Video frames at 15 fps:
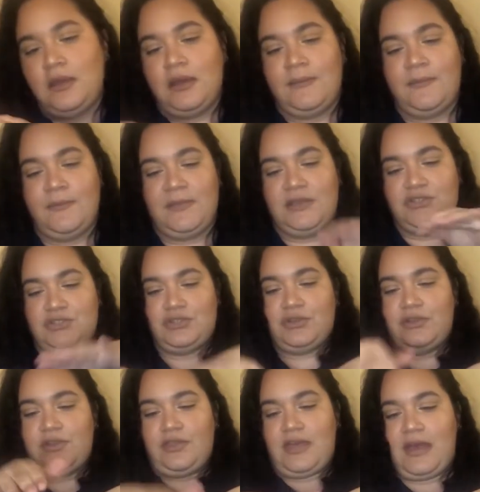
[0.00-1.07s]
I'm gonna make
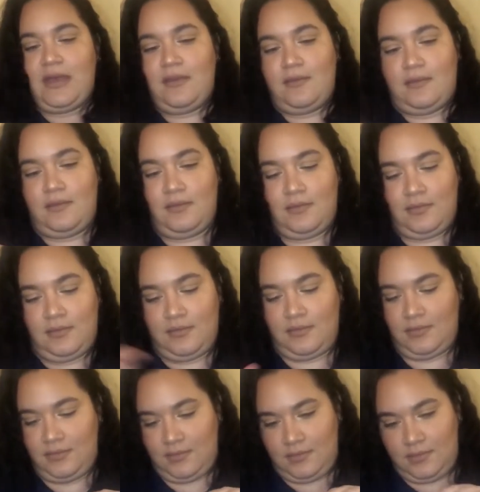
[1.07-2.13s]
sure that
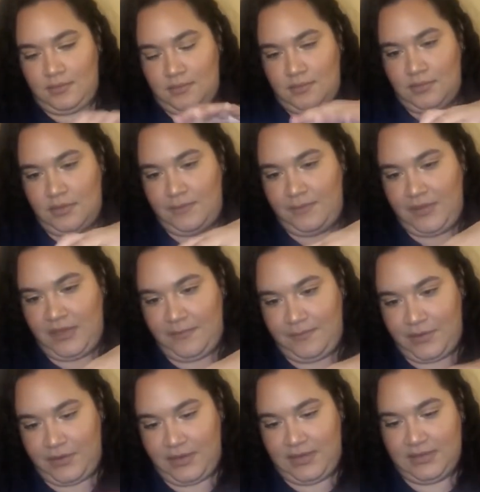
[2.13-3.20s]
the
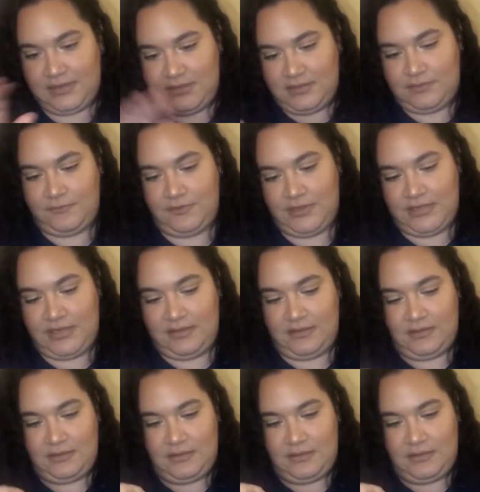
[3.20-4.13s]
paper is really